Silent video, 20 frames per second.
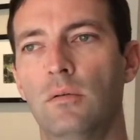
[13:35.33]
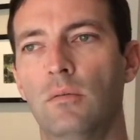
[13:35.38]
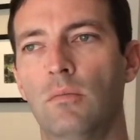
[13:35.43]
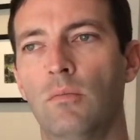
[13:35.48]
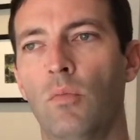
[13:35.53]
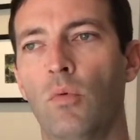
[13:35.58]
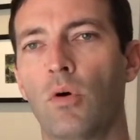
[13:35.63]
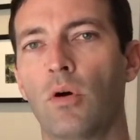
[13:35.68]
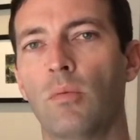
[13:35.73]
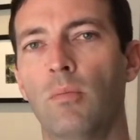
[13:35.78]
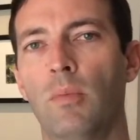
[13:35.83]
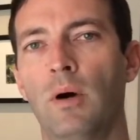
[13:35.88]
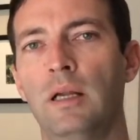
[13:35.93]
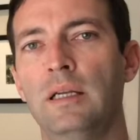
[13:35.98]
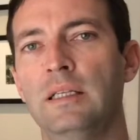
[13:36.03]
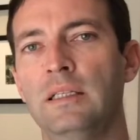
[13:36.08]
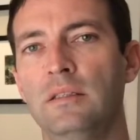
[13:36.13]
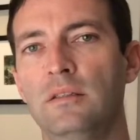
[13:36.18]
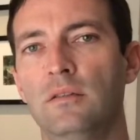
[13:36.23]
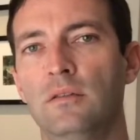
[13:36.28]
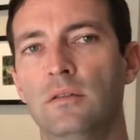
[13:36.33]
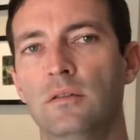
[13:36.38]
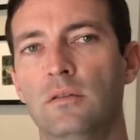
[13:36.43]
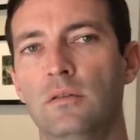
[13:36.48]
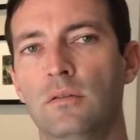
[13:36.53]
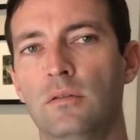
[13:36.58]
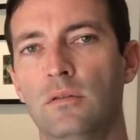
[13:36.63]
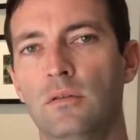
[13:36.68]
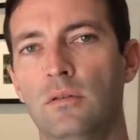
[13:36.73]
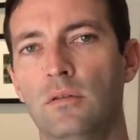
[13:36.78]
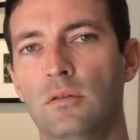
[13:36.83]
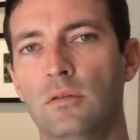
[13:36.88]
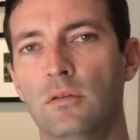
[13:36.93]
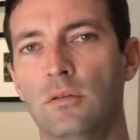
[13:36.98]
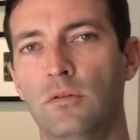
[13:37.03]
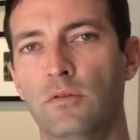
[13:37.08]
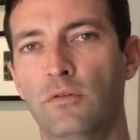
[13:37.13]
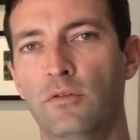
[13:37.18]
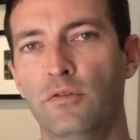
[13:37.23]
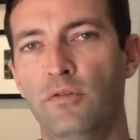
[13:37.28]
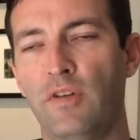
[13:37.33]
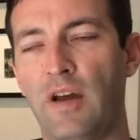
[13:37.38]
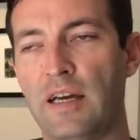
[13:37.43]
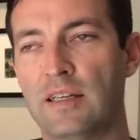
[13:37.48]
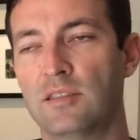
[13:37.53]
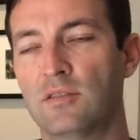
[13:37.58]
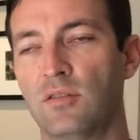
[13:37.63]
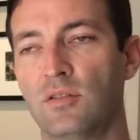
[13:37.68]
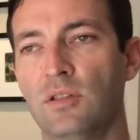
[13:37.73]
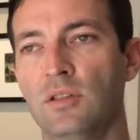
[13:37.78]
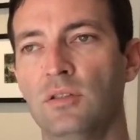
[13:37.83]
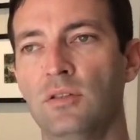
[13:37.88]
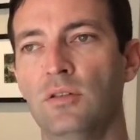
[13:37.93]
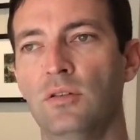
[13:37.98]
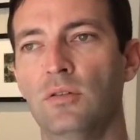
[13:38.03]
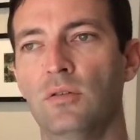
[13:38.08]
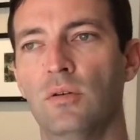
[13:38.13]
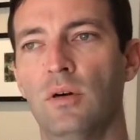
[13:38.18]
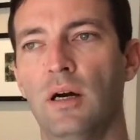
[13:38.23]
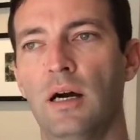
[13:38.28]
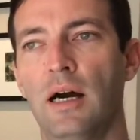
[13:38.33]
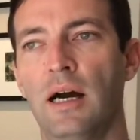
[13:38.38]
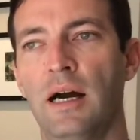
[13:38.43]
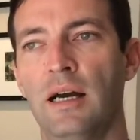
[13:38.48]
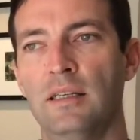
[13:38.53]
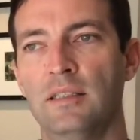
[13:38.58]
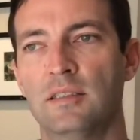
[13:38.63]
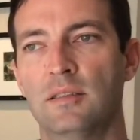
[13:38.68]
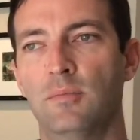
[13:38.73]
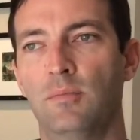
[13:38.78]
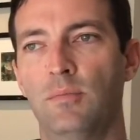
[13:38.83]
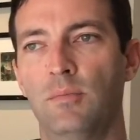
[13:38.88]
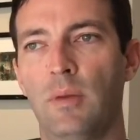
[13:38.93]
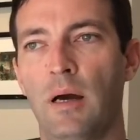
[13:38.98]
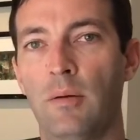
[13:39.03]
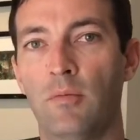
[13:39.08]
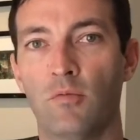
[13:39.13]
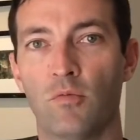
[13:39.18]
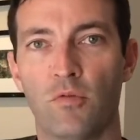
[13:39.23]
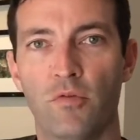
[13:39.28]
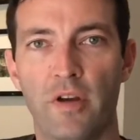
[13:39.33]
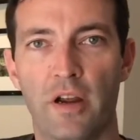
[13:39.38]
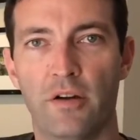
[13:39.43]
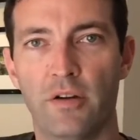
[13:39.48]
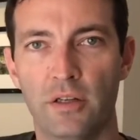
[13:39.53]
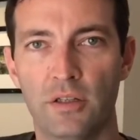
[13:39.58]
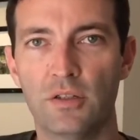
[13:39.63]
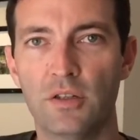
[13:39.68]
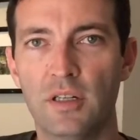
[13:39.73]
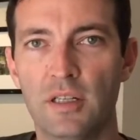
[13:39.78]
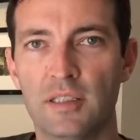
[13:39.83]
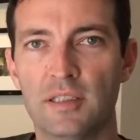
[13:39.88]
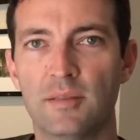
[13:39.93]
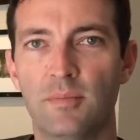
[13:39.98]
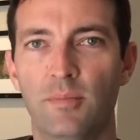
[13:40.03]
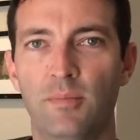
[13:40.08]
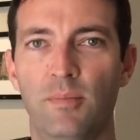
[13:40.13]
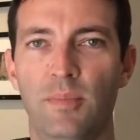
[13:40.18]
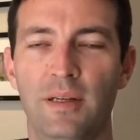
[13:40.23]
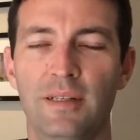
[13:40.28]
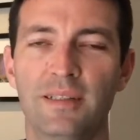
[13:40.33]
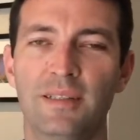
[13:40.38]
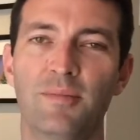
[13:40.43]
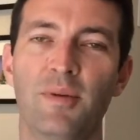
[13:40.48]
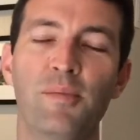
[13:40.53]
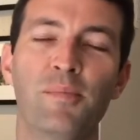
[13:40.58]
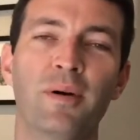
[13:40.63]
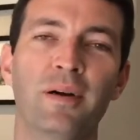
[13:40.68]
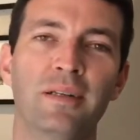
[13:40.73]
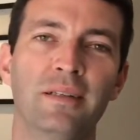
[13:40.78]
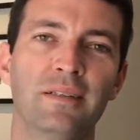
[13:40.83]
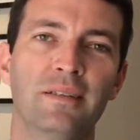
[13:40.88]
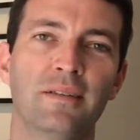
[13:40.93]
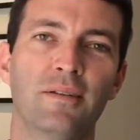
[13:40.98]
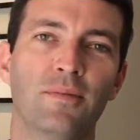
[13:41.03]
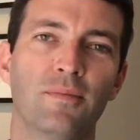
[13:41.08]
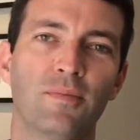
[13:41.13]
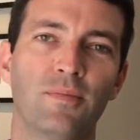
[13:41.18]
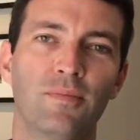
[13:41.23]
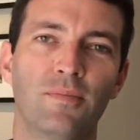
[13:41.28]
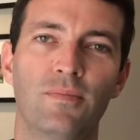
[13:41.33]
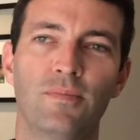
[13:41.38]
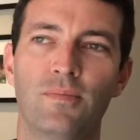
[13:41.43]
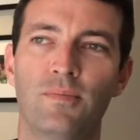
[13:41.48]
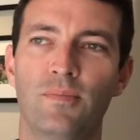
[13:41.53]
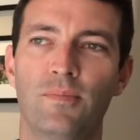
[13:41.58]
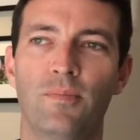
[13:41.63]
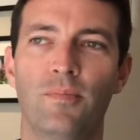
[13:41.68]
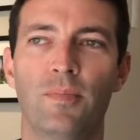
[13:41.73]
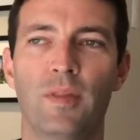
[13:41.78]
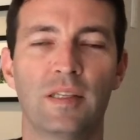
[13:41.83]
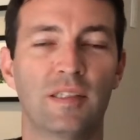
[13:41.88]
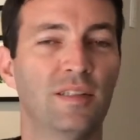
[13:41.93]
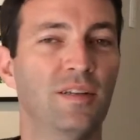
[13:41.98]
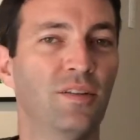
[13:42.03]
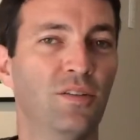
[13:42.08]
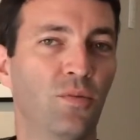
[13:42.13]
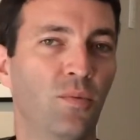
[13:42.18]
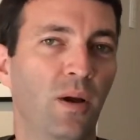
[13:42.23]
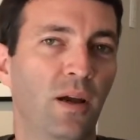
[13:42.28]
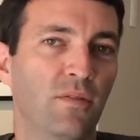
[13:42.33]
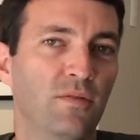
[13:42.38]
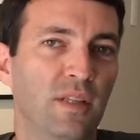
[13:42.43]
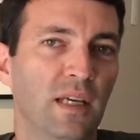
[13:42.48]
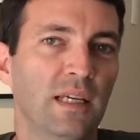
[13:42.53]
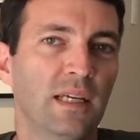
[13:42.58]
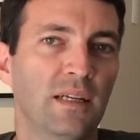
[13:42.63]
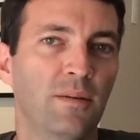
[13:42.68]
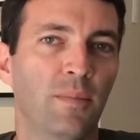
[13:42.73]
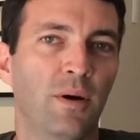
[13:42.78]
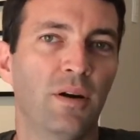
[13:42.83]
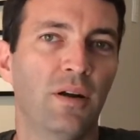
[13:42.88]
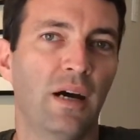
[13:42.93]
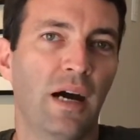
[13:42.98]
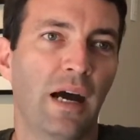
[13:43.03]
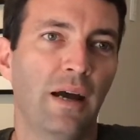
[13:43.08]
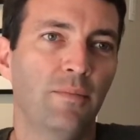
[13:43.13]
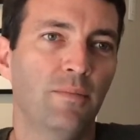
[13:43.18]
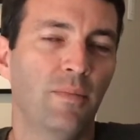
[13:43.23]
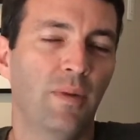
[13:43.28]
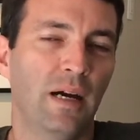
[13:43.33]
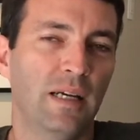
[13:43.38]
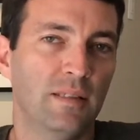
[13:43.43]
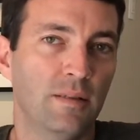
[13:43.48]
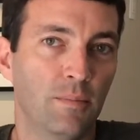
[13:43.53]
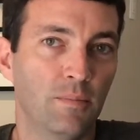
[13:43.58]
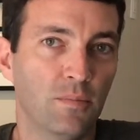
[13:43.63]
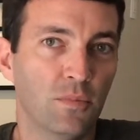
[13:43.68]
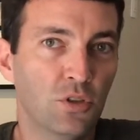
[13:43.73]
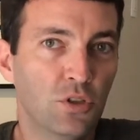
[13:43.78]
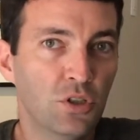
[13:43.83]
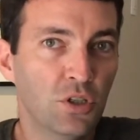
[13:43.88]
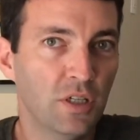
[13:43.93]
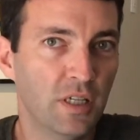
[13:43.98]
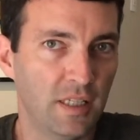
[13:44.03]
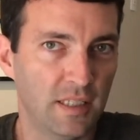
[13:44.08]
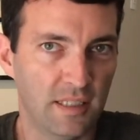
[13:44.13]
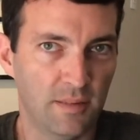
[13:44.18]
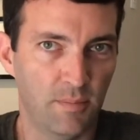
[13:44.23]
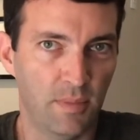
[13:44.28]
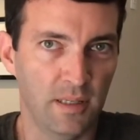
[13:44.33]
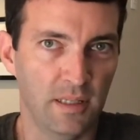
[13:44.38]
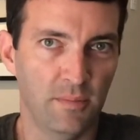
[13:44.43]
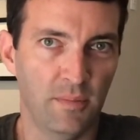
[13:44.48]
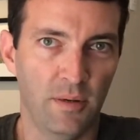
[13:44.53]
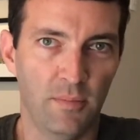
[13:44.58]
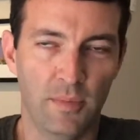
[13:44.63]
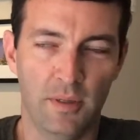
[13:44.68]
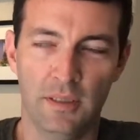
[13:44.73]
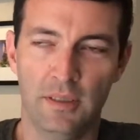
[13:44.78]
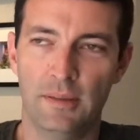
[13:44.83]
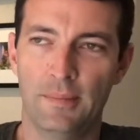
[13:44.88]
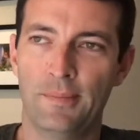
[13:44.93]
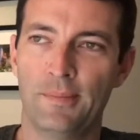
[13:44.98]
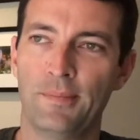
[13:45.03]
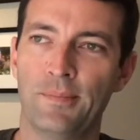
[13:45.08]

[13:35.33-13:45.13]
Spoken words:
more money faster than you, I'm very good at spending my money. That's another way of thinking about it. I'm good at spending my money.